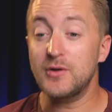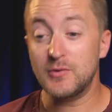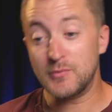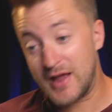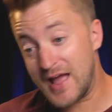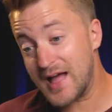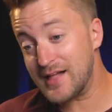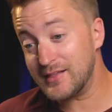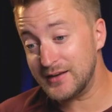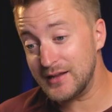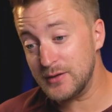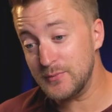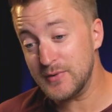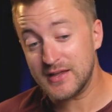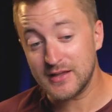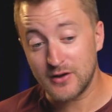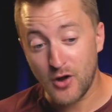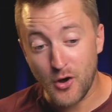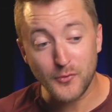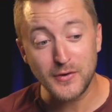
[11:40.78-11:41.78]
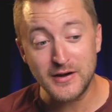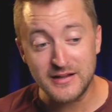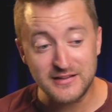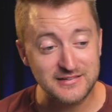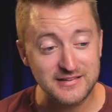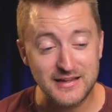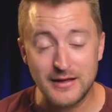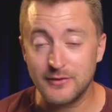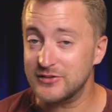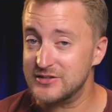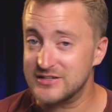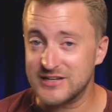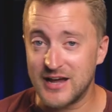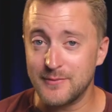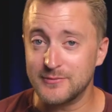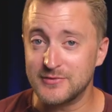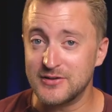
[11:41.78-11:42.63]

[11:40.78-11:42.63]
in reality, we can already see how the time